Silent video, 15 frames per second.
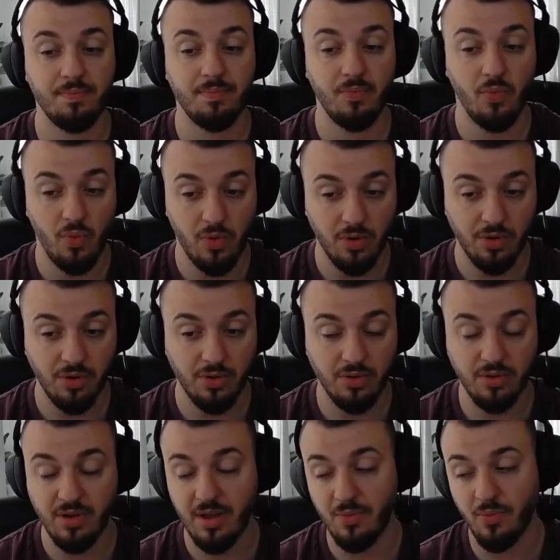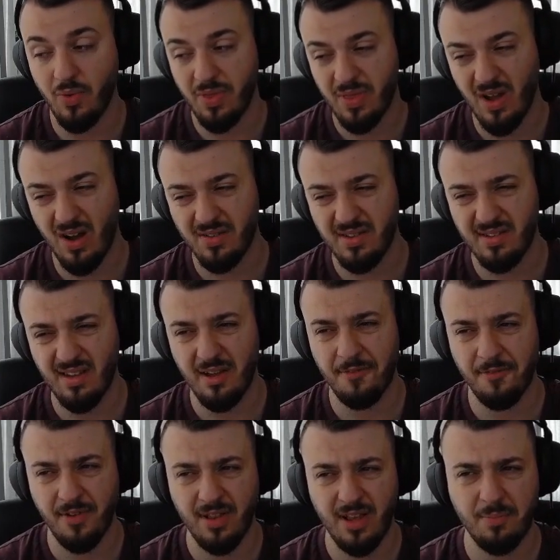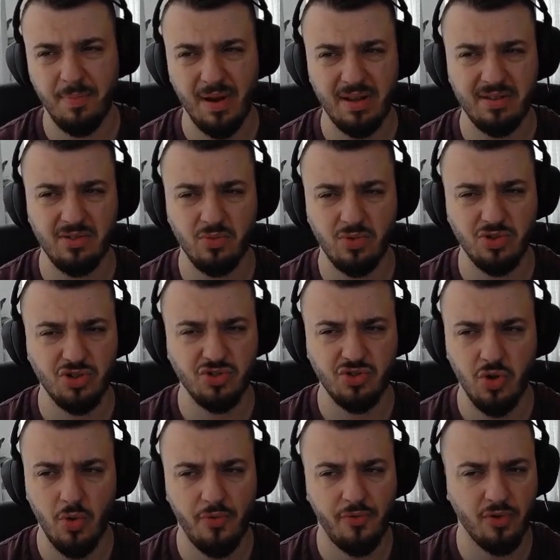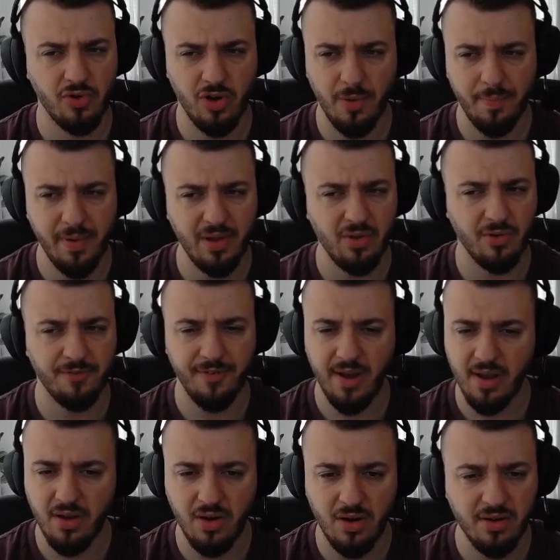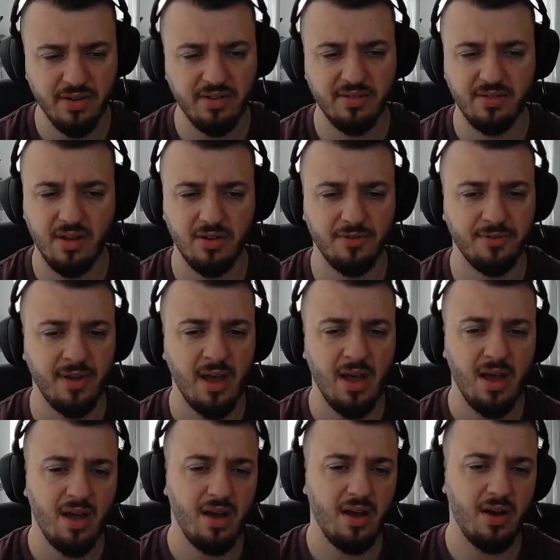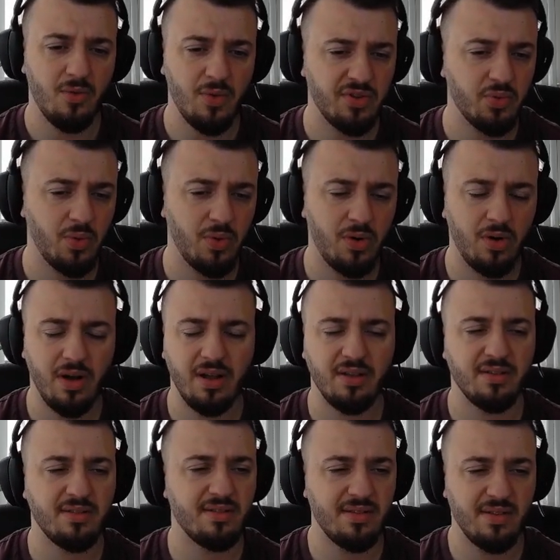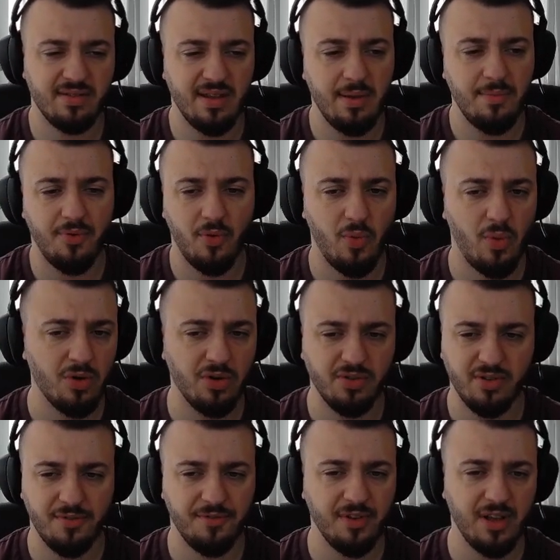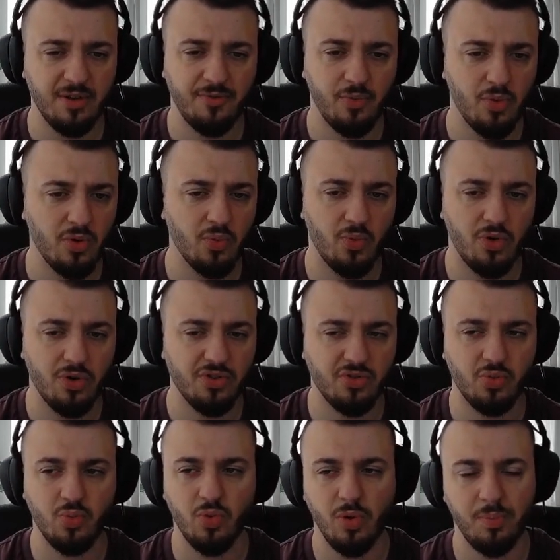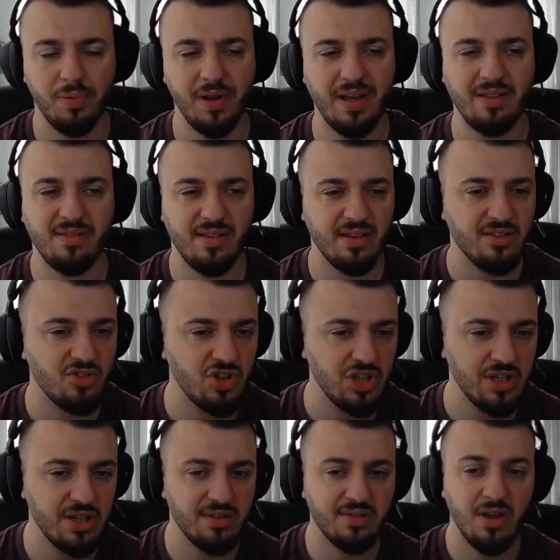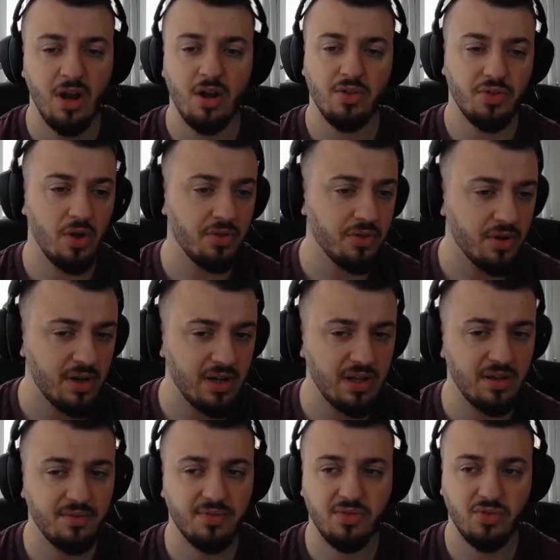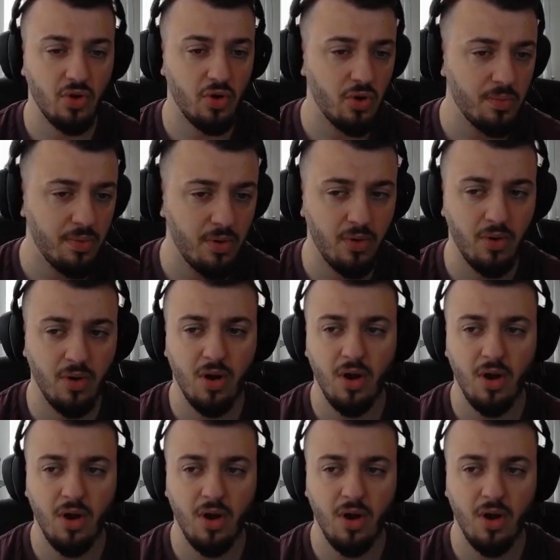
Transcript: warrior, and without it I feel like Paladin will just go for Cupid or Vanguard instead of a Ritual, and it's the same for warriors. I feel like warriors will play TSGs, Thundercleaves, Turbo,